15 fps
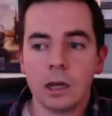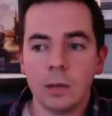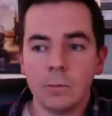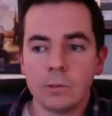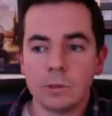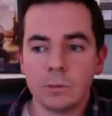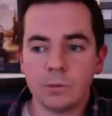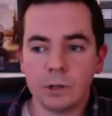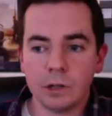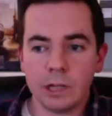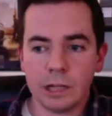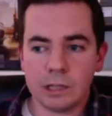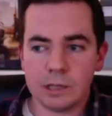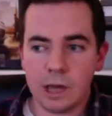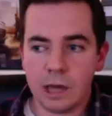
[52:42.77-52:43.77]
So I'm very
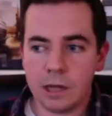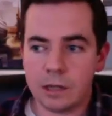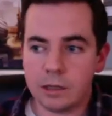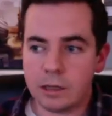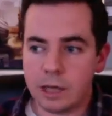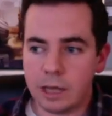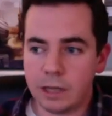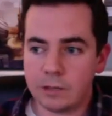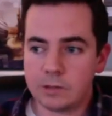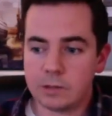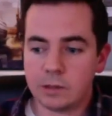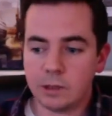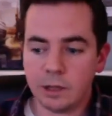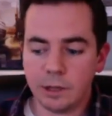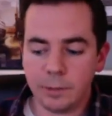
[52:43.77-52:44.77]
hands-on in that.
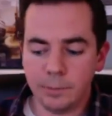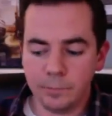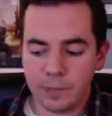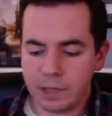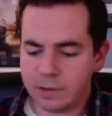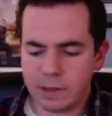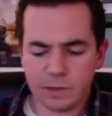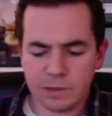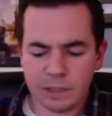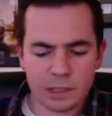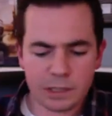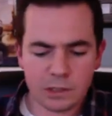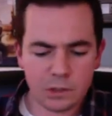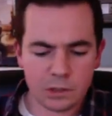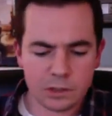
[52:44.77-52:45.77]
I think
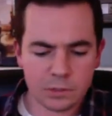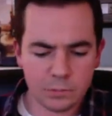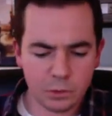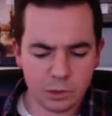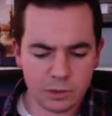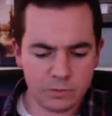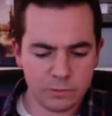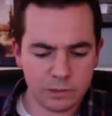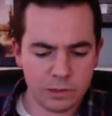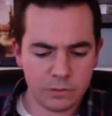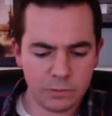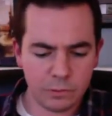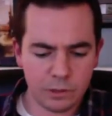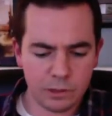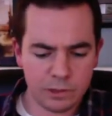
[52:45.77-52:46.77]
at some point,
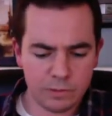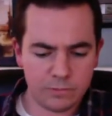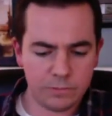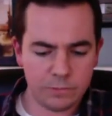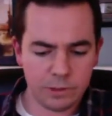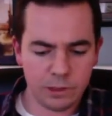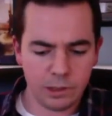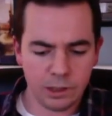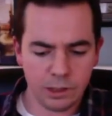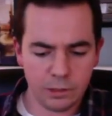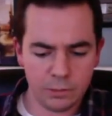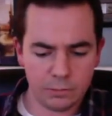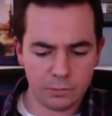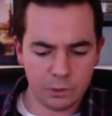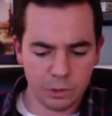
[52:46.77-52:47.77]
if
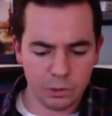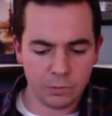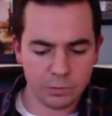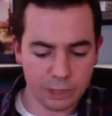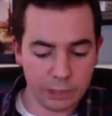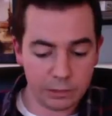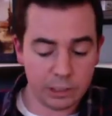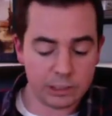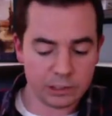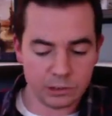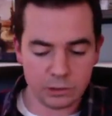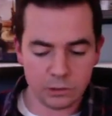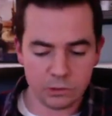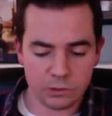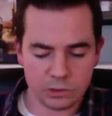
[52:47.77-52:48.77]
hopefully I'd like to
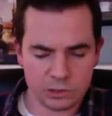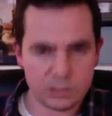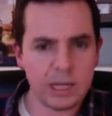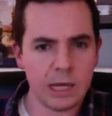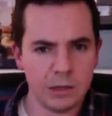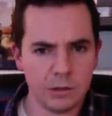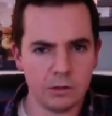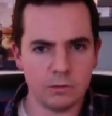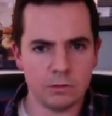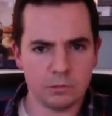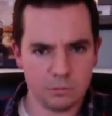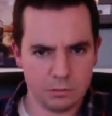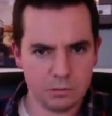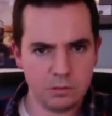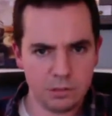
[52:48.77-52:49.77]
do a standard
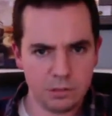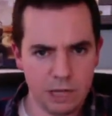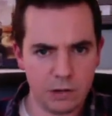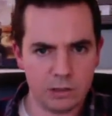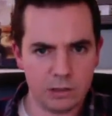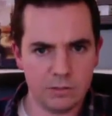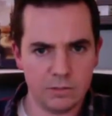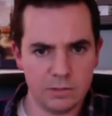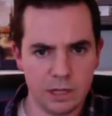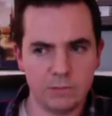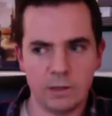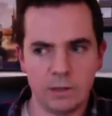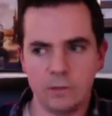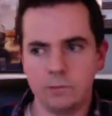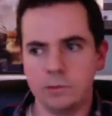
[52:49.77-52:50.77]
narrative,
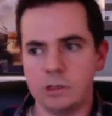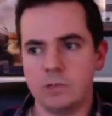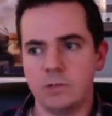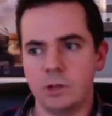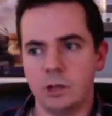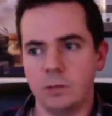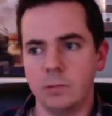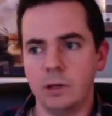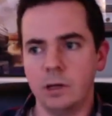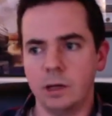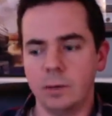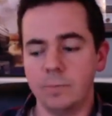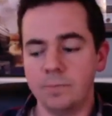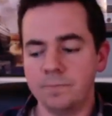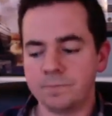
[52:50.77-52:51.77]
non-found footage film.
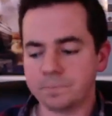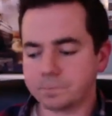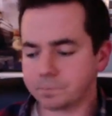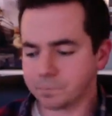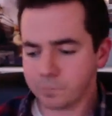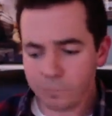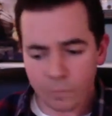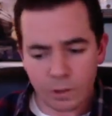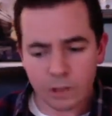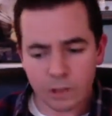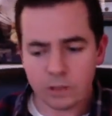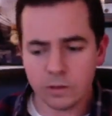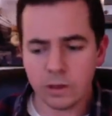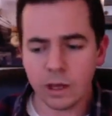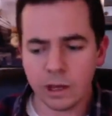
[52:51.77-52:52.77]

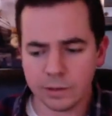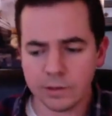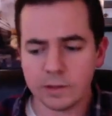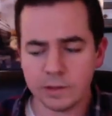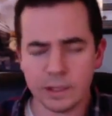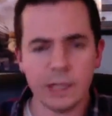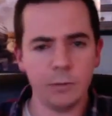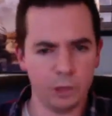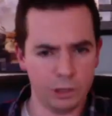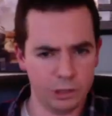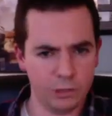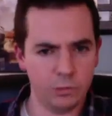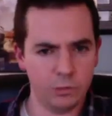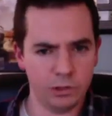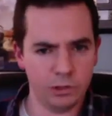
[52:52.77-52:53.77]
I think then when
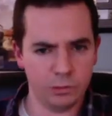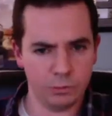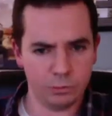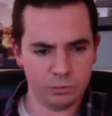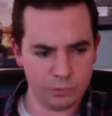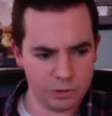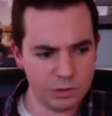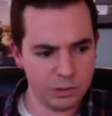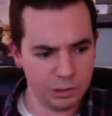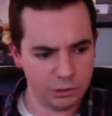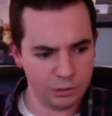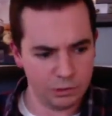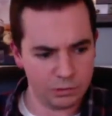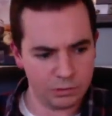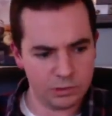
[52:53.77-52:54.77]
you're
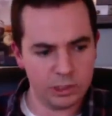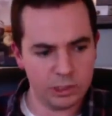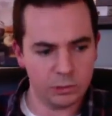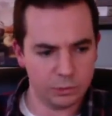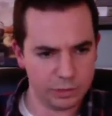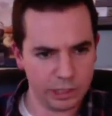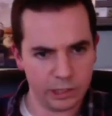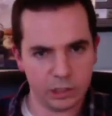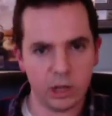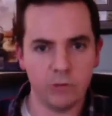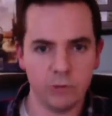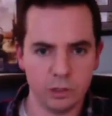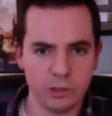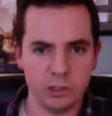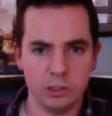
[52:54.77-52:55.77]
dealing with a lot of
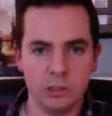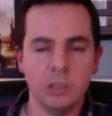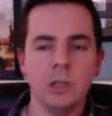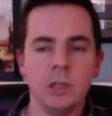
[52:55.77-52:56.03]
coverage and